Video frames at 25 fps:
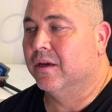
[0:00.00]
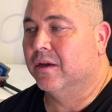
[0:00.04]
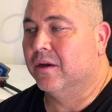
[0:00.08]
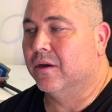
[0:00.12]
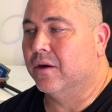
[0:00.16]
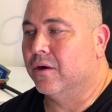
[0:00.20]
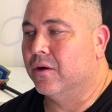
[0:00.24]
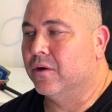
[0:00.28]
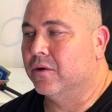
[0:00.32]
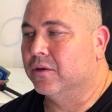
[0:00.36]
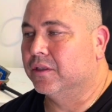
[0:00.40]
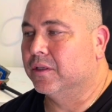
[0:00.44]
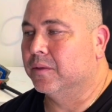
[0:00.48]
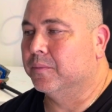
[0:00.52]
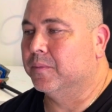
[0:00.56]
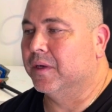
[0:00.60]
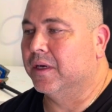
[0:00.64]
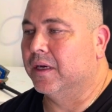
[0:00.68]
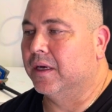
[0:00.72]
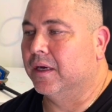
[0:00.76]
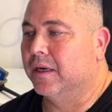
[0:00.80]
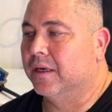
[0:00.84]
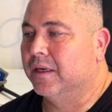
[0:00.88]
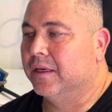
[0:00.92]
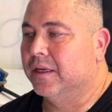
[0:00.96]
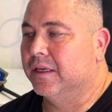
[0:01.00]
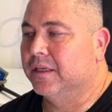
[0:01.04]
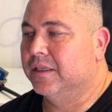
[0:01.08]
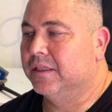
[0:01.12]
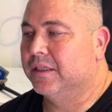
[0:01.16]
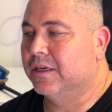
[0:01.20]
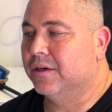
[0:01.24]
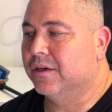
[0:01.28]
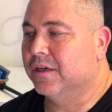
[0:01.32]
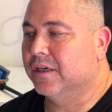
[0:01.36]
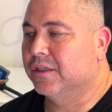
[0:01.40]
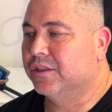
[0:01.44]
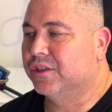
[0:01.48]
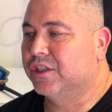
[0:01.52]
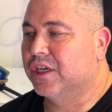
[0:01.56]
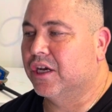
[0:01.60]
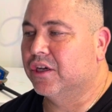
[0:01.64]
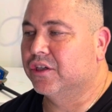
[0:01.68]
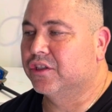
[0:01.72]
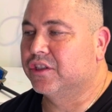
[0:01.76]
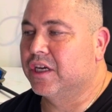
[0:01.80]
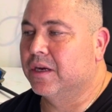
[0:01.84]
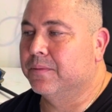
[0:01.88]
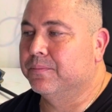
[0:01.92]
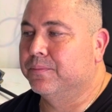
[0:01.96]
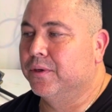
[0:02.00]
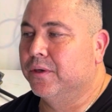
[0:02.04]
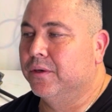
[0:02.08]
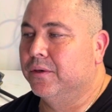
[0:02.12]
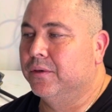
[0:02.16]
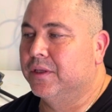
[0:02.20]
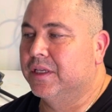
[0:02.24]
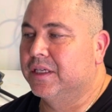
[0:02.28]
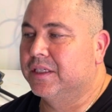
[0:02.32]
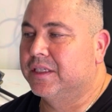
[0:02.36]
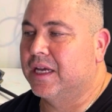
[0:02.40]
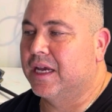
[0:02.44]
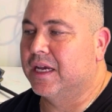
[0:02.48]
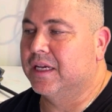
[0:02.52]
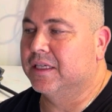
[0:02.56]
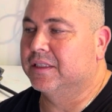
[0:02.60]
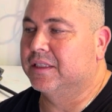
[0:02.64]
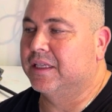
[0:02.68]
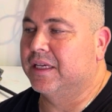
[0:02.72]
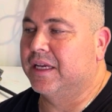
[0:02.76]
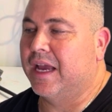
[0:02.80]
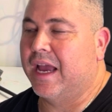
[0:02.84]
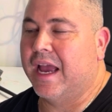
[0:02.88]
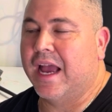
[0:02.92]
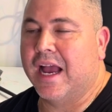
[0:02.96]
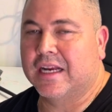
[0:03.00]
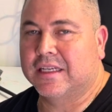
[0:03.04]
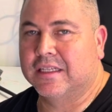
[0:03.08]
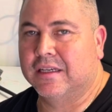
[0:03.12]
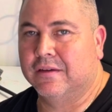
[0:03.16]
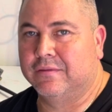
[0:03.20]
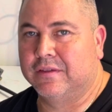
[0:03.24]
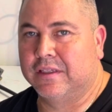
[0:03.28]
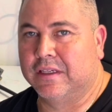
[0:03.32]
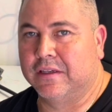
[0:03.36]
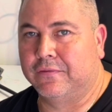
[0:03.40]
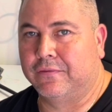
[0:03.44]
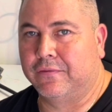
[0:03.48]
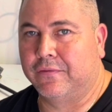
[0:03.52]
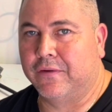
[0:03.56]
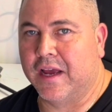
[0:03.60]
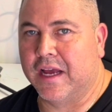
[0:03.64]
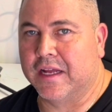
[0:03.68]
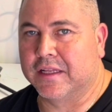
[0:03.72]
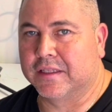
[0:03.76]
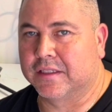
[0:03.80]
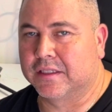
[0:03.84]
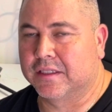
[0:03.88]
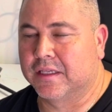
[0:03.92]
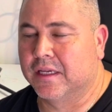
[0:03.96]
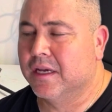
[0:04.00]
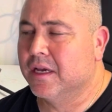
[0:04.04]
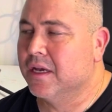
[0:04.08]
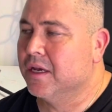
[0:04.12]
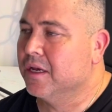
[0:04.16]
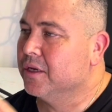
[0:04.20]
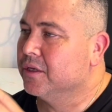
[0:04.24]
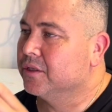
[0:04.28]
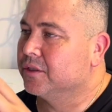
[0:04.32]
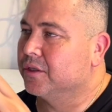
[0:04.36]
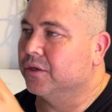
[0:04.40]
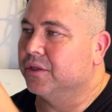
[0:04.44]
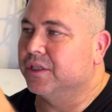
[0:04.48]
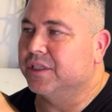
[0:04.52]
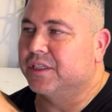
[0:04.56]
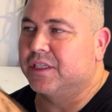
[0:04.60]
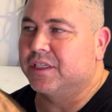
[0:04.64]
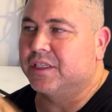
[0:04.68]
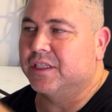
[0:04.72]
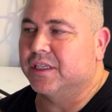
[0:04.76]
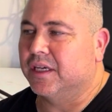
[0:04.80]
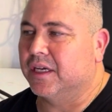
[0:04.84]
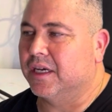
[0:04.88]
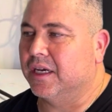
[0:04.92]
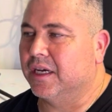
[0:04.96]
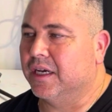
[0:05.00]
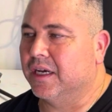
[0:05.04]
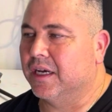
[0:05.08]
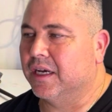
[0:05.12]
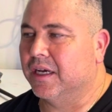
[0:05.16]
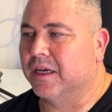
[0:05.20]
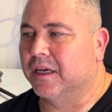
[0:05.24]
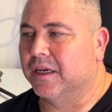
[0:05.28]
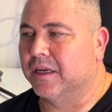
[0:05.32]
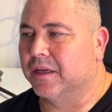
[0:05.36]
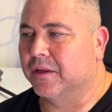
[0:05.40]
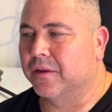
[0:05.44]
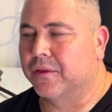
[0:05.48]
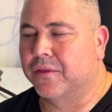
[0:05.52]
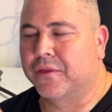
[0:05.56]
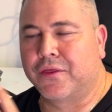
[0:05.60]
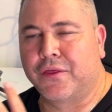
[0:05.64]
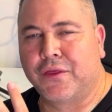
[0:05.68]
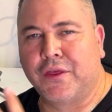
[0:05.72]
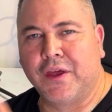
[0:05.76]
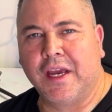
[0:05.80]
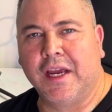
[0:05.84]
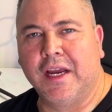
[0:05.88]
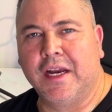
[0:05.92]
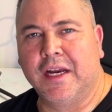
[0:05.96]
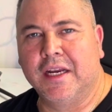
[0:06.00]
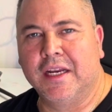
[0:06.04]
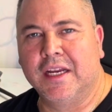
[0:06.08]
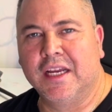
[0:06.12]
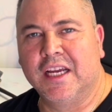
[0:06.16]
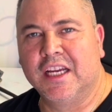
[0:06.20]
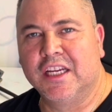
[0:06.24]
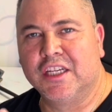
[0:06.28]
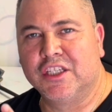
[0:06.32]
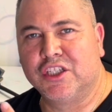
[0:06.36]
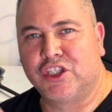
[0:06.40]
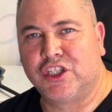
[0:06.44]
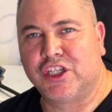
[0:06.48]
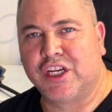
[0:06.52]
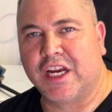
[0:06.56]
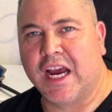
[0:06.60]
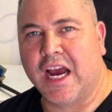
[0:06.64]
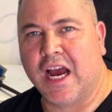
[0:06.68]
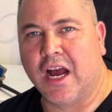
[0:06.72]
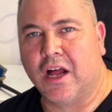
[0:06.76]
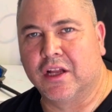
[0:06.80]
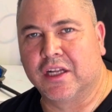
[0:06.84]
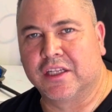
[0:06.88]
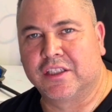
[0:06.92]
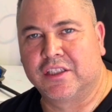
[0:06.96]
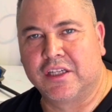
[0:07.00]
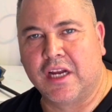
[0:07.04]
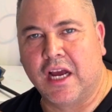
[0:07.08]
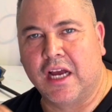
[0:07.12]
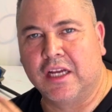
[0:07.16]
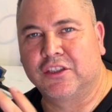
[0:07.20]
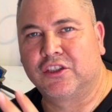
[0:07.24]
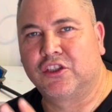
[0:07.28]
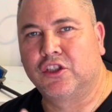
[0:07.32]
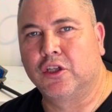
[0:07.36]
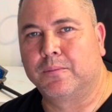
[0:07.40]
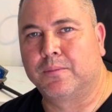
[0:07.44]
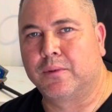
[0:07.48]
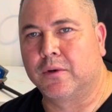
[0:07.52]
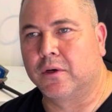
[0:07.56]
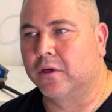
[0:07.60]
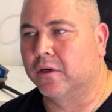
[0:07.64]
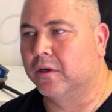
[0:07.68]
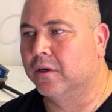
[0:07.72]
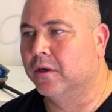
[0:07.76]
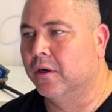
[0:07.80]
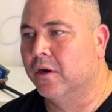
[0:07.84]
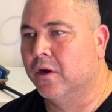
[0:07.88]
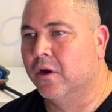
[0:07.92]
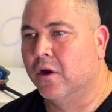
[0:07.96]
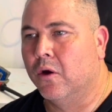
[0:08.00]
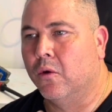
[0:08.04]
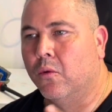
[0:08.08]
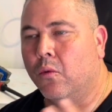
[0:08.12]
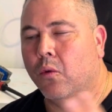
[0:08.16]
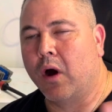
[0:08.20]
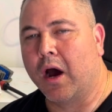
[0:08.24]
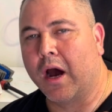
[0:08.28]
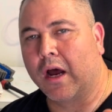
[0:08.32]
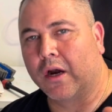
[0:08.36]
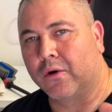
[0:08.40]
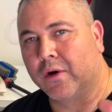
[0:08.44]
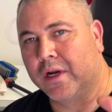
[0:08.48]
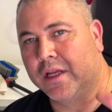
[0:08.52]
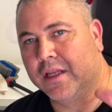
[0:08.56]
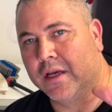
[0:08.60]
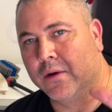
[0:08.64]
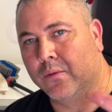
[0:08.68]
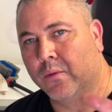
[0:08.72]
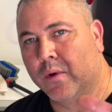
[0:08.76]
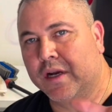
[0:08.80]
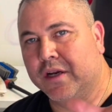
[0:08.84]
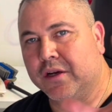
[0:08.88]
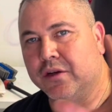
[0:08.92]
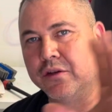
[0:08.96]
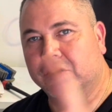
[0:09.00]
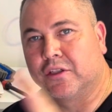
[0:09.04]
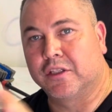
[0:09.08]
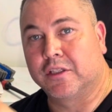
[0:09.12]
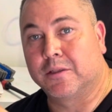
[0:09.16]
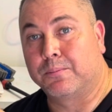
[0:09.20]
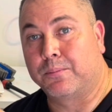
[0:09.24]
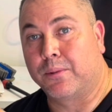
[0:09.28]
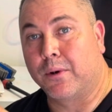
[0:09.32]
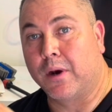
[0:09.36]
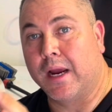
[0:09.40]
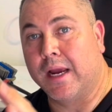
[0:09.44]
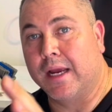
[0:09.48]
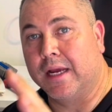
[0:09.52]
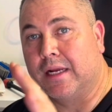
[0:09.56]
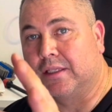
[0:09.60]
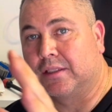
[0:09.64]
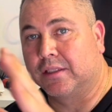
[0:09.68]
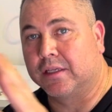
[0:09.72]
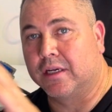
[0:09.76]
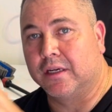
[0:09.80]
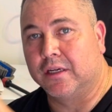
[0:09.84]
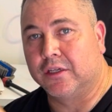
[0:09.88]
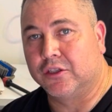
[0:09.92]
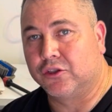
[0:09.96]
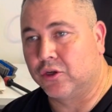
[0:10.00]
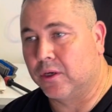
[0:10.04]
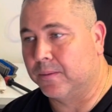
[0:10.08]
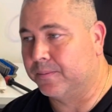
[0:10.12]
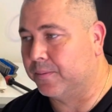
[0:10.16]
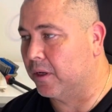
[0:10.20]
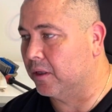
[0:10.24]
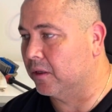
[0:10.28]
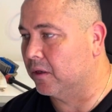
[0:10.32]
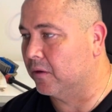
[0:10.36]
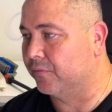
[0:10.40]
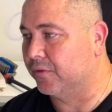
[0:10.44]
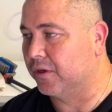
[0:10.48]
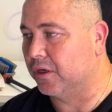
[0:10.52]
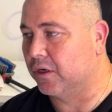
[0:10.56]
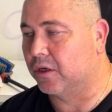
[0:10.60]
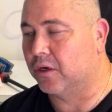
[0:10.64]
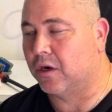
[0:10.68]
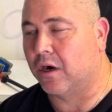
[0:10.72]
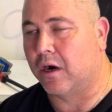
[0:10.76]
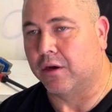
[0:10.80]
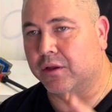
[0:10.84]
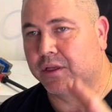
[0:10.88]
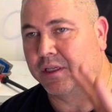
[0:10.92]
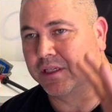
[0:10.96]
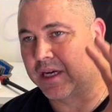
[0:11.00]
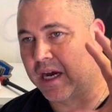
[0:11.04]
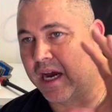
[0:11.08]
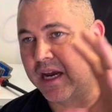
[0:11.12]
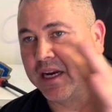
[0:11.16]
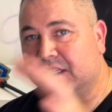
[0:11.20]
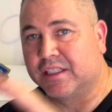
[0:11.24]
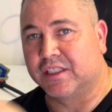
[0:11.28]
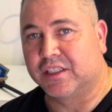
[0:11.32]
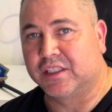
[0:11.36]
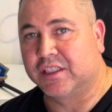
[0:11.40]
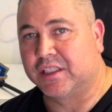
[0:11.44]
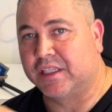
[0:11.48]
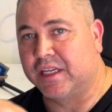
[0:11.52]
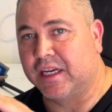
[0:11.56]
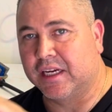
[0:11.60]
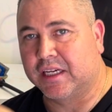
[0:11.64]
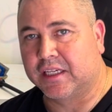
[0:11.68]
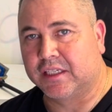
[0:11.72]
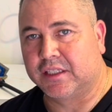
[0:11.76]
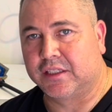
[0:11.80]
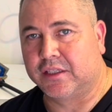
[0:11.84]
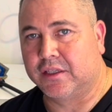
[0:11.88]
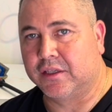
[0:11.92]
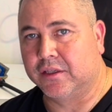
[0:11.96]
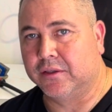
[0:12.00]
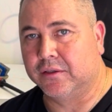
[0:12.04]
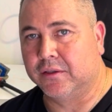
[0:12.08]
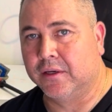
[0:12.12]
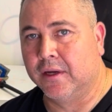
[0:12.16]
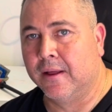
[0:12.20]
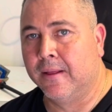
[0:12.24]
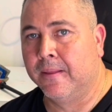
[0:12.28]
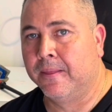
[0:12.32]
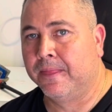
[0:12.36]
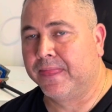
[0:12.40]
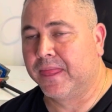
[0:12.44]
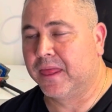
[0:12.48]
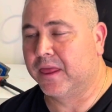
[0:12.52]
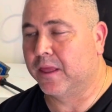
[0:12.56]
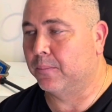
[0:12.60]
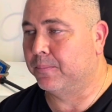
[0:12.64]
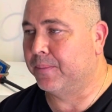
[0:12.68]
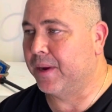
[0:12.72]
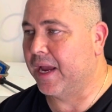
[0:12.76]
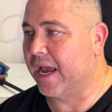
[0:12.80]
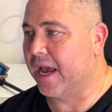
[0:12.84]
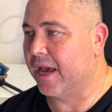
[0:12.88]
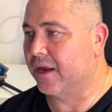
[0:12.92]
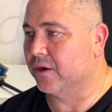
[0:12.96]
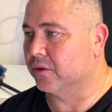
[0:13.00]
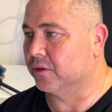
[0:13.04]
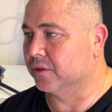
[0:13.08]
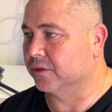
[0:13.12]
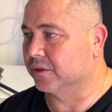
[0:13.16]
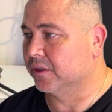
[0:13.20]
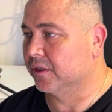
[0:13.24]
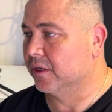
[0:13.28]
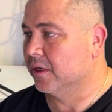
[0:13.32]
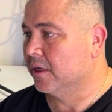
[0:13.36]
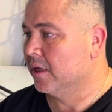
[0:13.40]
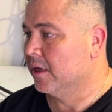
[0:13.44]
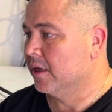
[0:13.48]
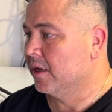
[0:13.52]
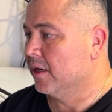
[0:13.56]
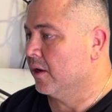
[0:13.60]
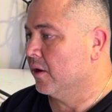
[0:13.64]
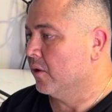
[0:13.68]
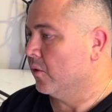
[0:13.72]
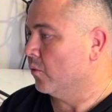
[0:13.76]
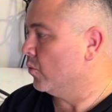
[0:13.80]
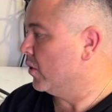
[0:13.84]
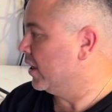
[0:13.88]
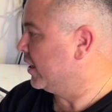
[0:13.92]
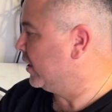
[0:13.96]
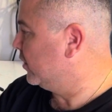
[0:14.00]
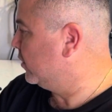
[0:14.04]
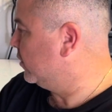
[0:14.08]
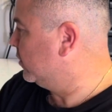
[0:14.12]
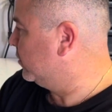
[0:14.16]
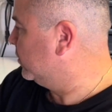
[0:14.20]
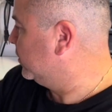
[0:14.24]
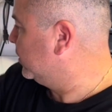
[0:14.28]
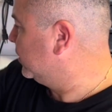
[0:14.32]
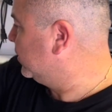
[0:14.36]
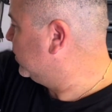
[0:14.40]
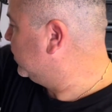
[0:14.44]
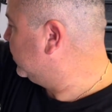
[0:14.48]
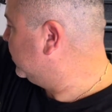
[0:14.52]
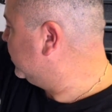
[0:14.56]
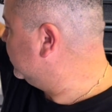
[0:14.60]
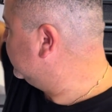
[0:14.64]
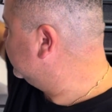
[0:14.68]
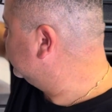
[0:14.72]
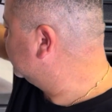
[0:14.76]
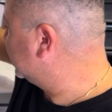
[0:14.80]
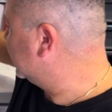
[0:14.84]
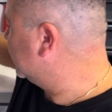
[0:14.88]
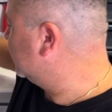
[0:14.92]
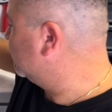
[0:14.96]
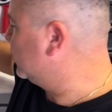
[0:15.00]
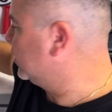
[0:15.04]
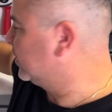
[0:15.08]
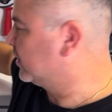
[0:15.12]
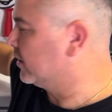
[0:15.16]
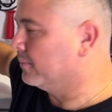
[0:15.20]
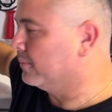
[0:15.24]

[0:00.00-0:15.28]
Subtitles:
Ultima Interior Gel Shampoo. This has the active defense. So this is a thin gel. It's not super watery that when you spray it, it's going to drip all over your car. This kind of sticks to the panels. When you use it with a